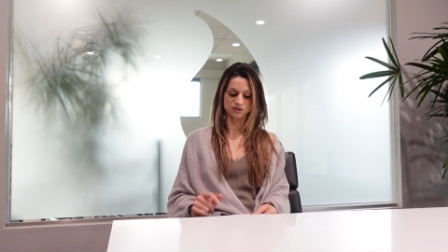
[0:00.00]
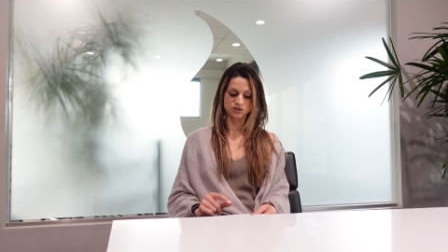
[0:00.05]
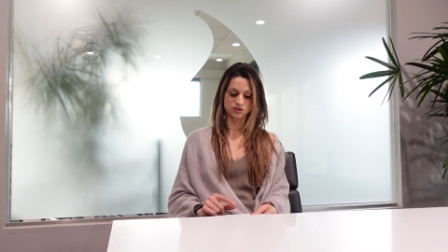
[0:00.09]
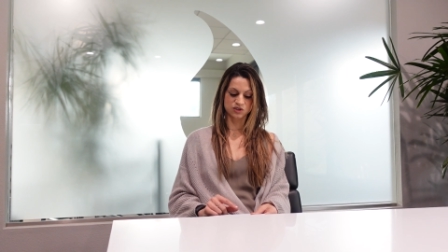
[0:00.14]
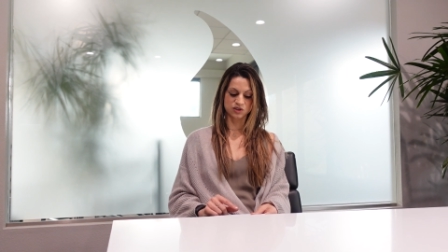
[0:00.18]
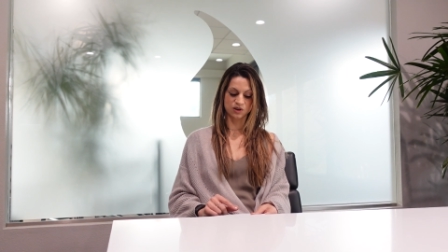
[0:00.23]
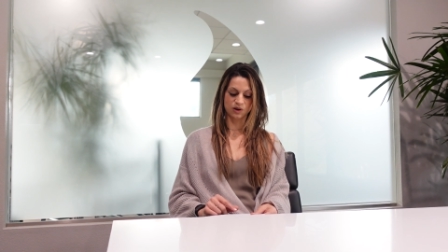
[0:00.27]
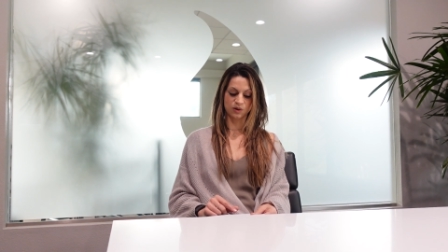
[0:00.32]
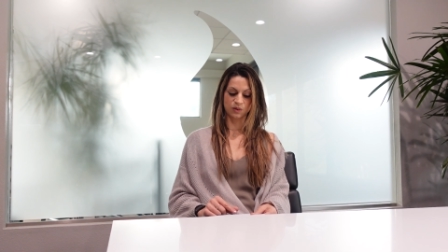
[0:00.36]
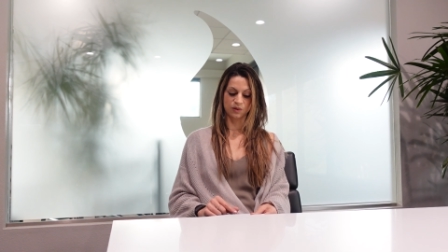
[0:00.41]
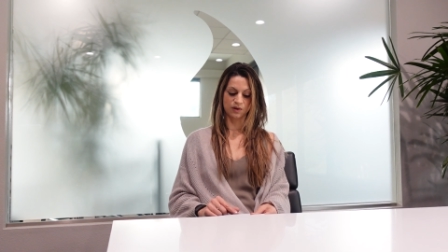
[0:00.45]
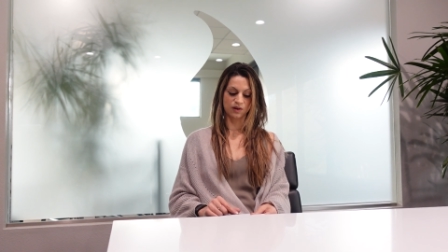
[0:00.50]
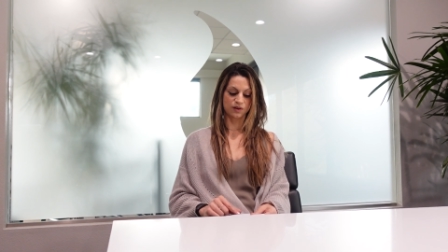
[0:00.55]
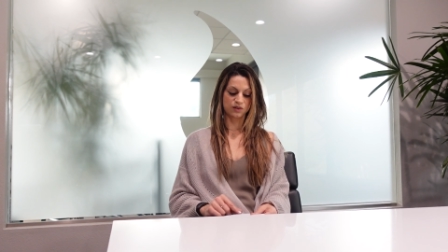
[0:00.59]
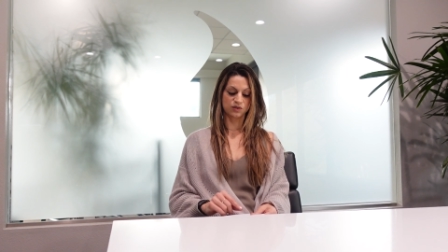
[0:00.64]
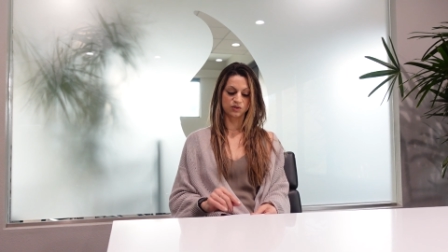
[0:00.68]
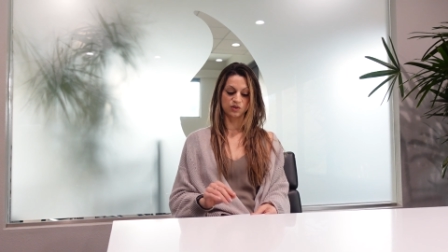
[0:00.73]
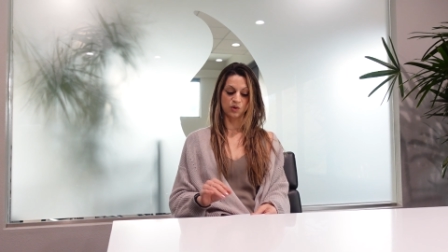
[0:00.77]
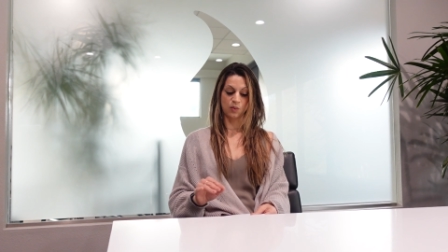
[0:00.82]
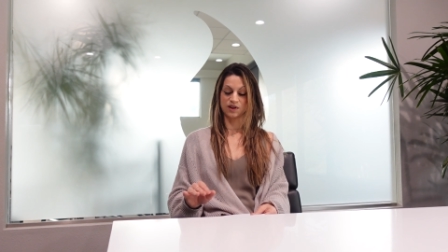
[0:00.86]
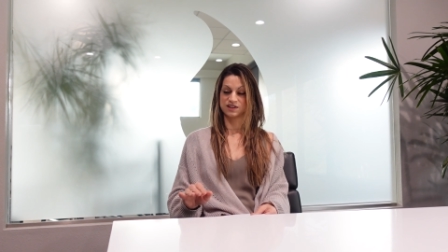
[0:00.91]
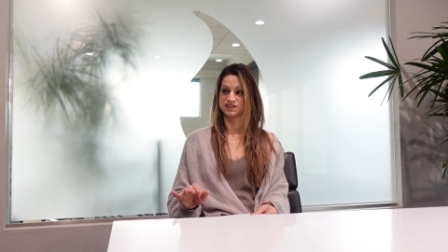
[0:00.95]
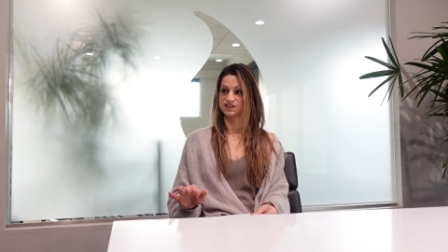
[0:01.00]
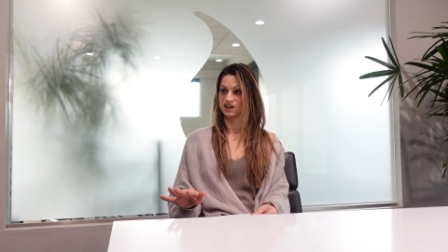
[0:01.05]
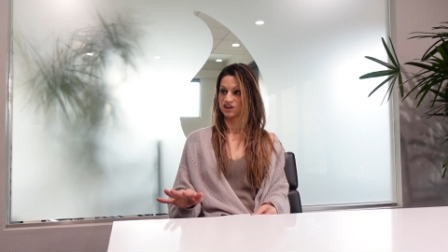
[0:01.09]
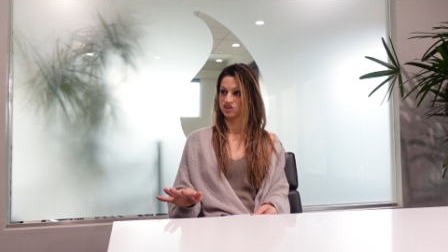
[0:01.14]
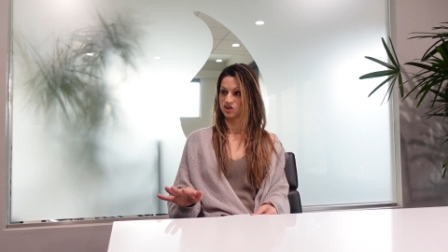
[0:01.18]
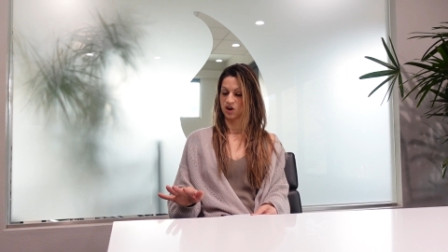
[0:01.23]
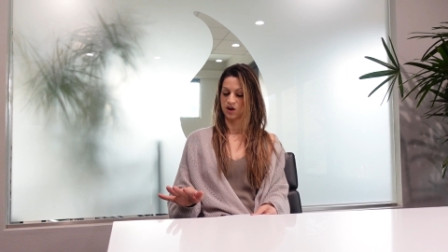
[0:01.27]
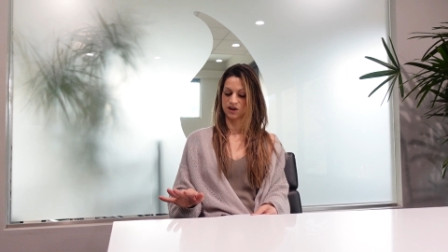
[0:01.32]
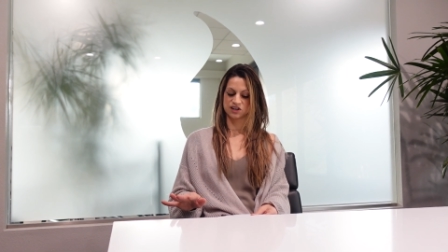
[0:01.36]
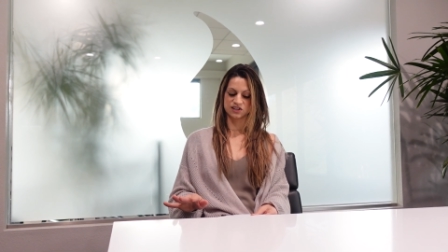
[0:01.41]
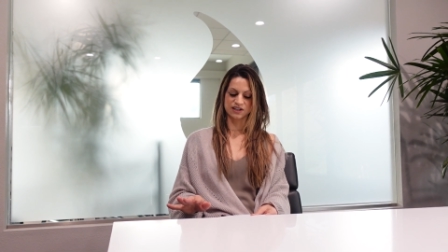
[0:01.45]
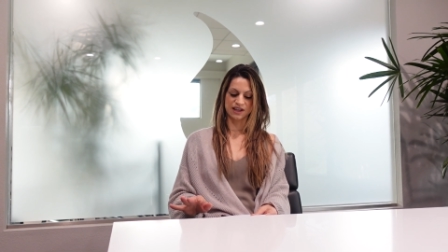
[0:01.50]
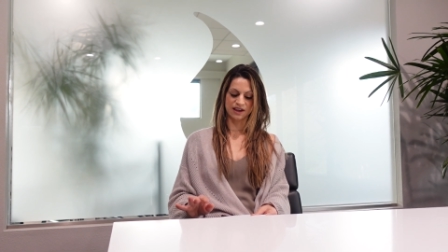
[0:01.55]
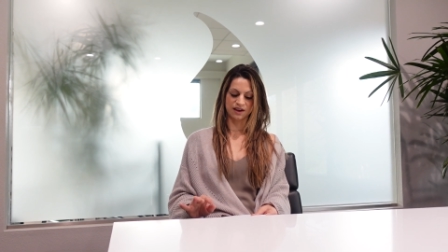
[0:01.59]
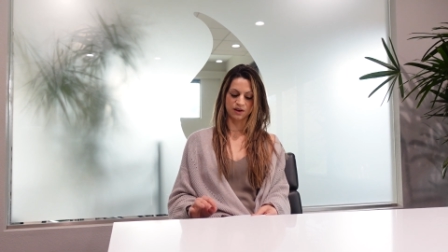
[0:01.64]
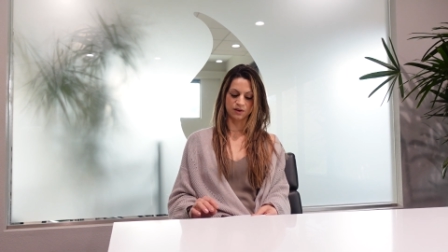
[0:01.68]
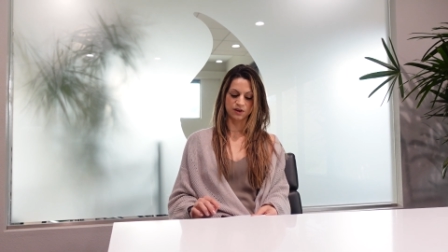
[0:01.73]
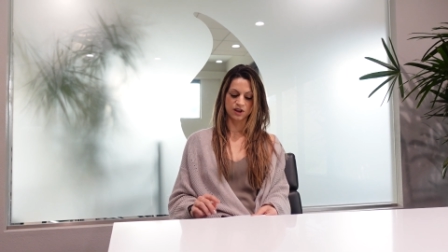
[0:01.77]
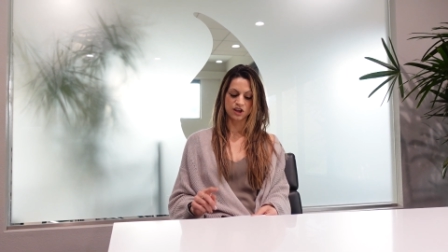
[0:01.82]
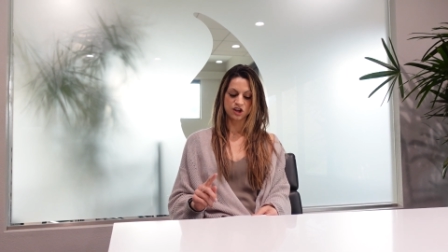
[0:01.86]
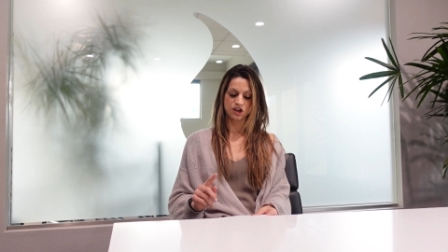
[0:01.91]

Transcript: So wow. the ones I jotted down: